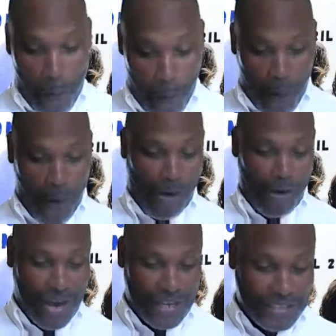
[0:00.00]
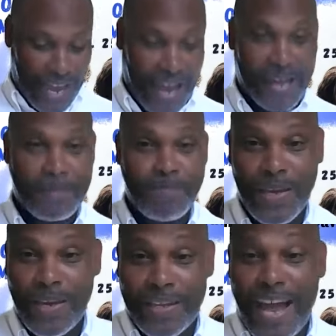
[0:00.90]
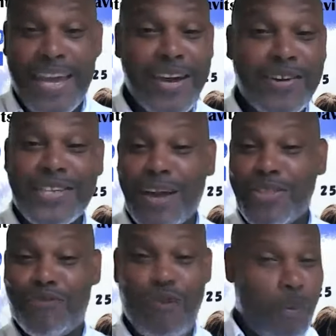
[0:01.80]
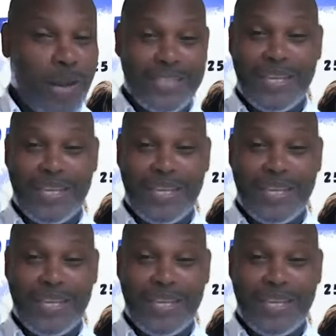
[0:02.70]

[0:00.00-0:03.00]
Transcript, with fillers: or attack. Now, here is our formula.